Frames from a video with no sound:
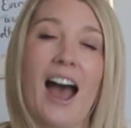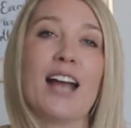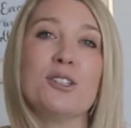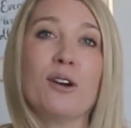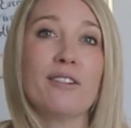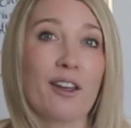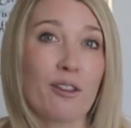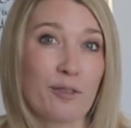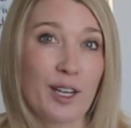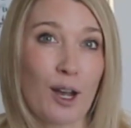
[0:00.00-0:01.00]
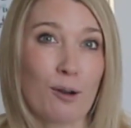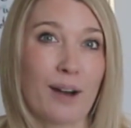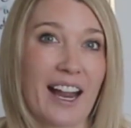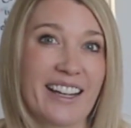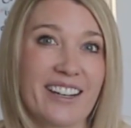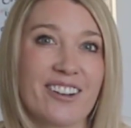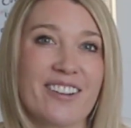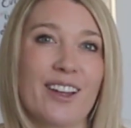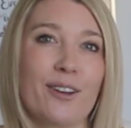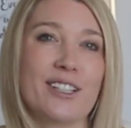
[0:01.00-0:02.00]
I do have another video right here
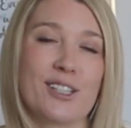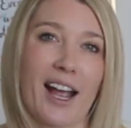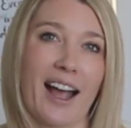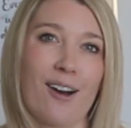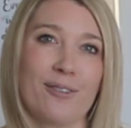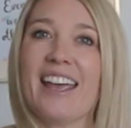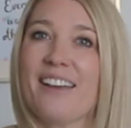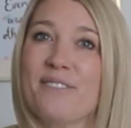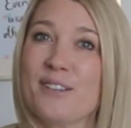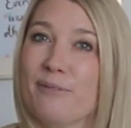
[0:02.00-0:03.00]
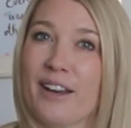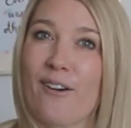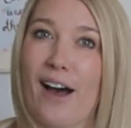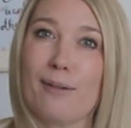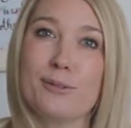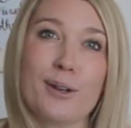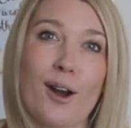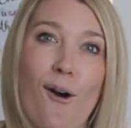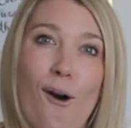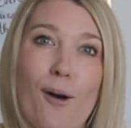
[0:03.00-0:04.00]
that you can check out. If this video helped you at
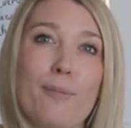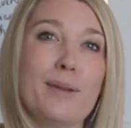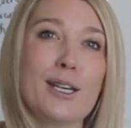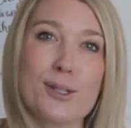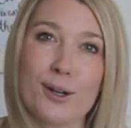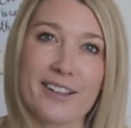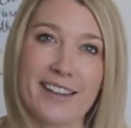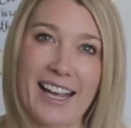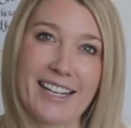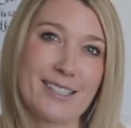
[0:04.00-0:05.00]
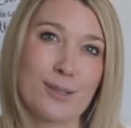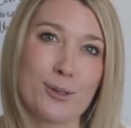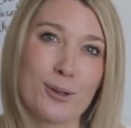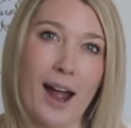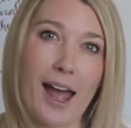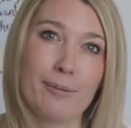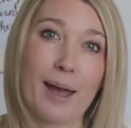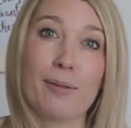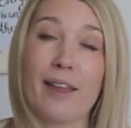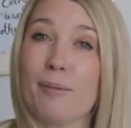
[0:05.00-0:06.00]
all, be sure to like and subscribe
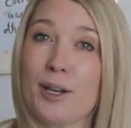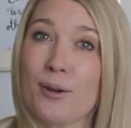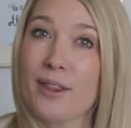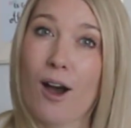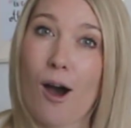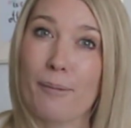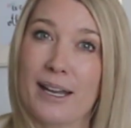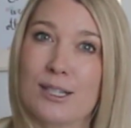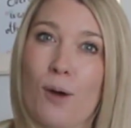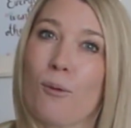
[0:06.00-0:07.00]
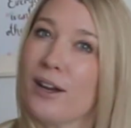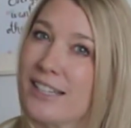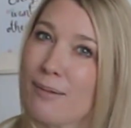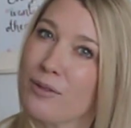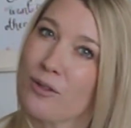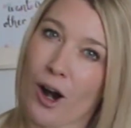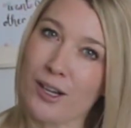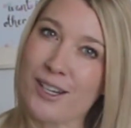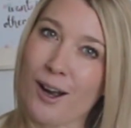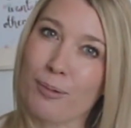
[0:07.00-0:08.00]
and let me know in the comments what type of
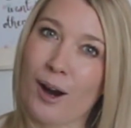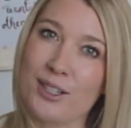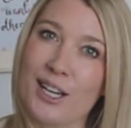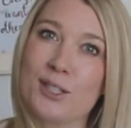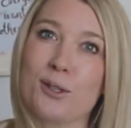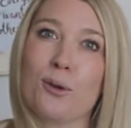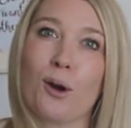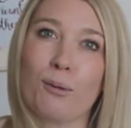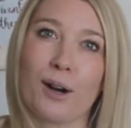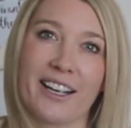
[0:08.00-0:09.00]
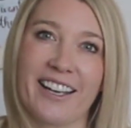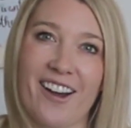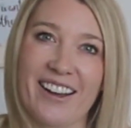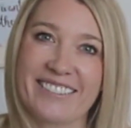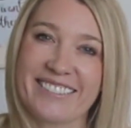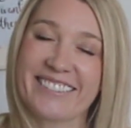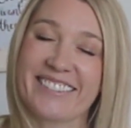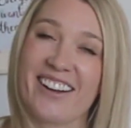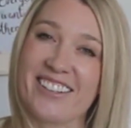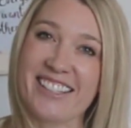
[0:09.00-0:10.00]
cardstock projects you're working on.
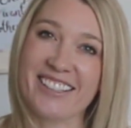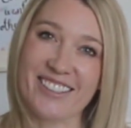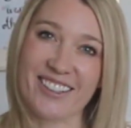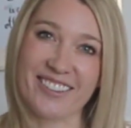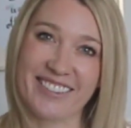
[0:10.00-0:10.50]
I'll see you soon.